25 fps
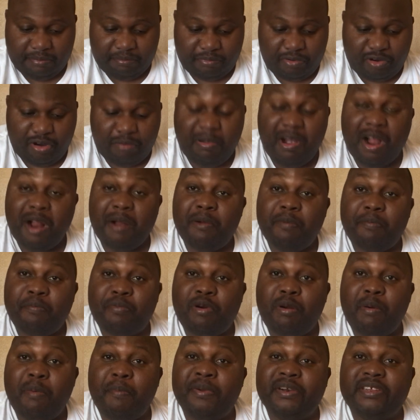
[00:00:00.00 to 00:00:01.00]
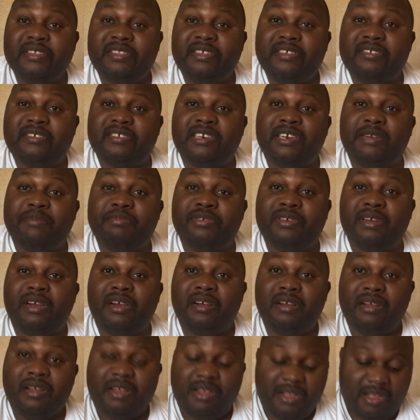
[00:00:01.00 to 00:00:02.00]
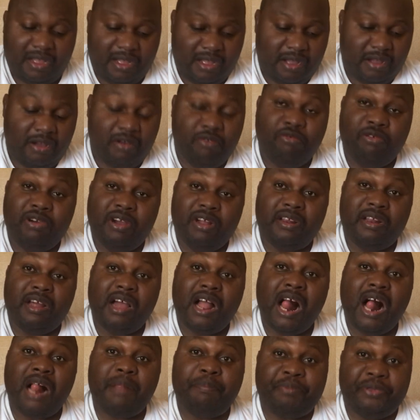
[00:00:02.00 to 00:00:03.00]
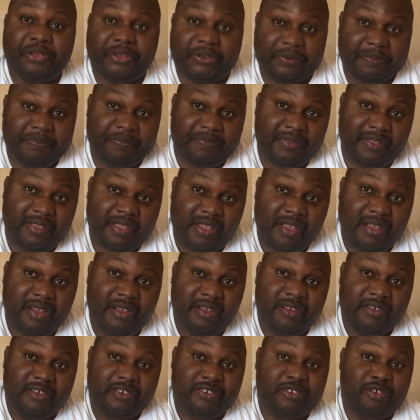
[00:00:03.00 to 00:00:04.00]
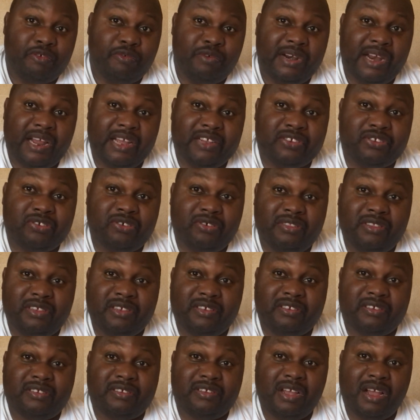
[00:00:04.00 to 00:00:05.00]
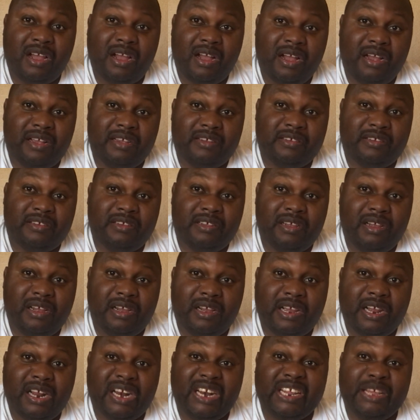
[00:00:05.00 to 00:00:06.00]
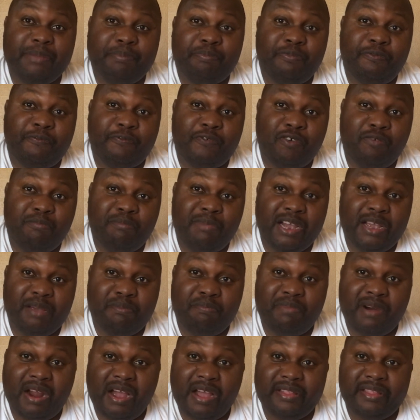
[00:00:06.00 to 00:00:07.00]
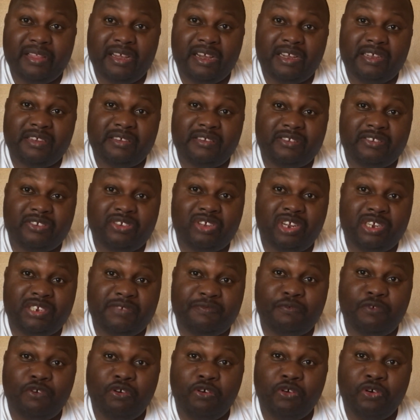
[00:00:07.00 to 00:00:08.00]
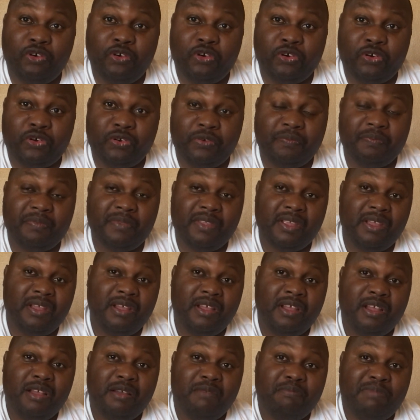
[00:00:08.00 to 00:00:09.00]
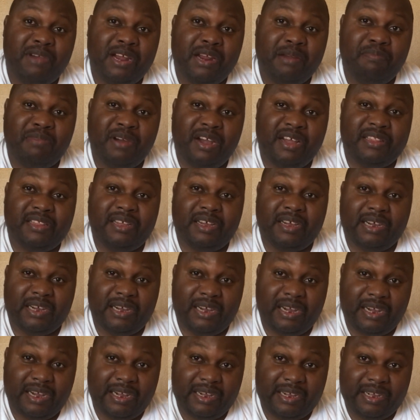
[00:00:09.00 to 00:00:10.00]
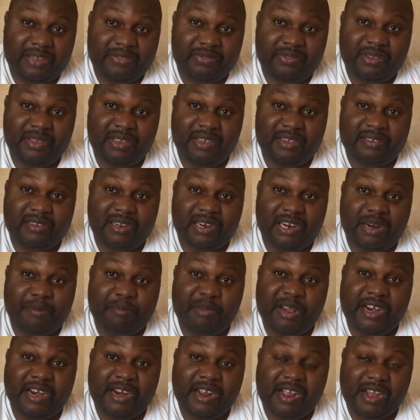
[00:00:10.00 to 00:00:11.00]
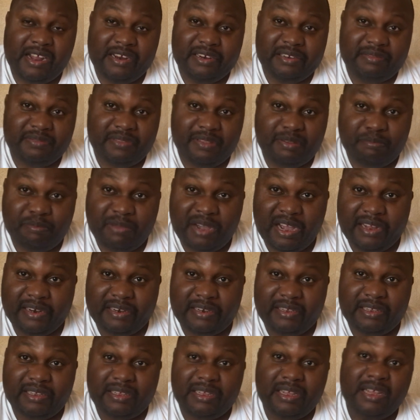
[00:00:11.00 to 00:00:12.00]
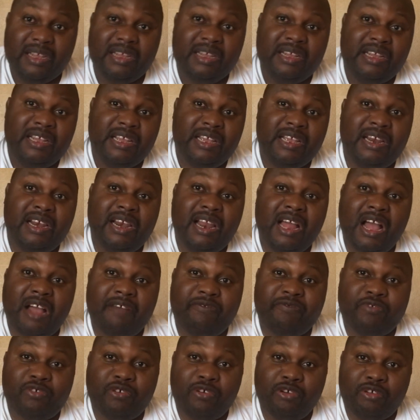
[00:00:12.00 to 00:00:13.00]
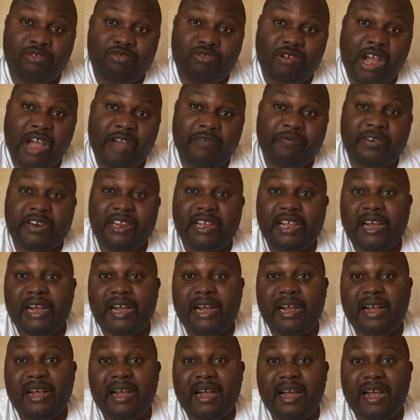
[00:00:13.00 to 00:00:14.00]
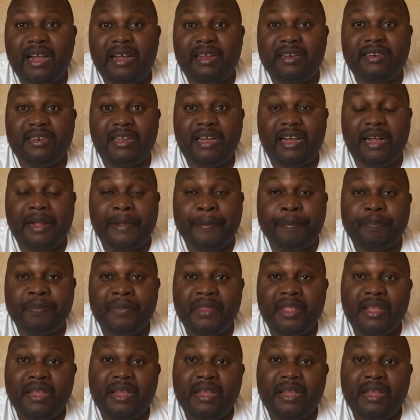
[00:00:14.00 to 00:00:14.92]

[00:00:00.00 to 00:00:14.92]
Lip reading: Probably this scripture will help you. So when I saw this a clip from my brother, Search for Huru, my brother, I think is an American, but he loved to go to Africa and